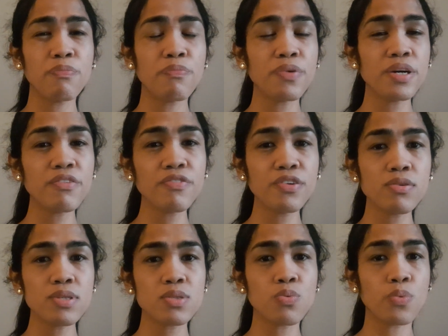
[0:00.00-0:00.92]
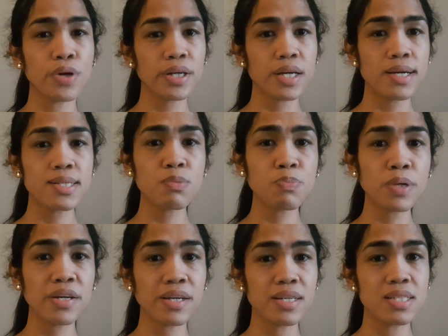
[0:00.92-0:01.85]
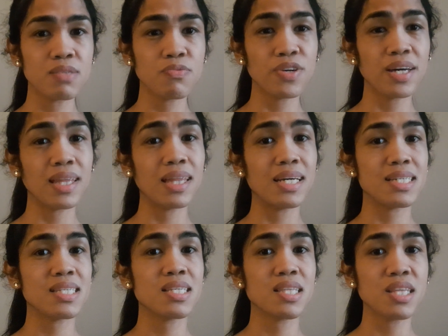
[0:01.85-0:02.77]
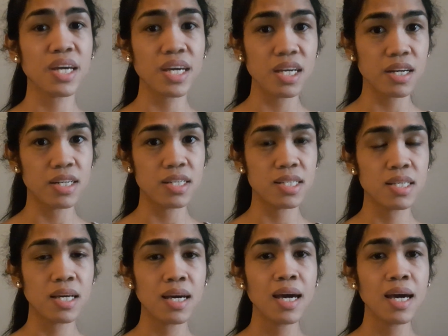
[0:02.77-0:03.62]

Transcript: previous work experience for at least 3 years.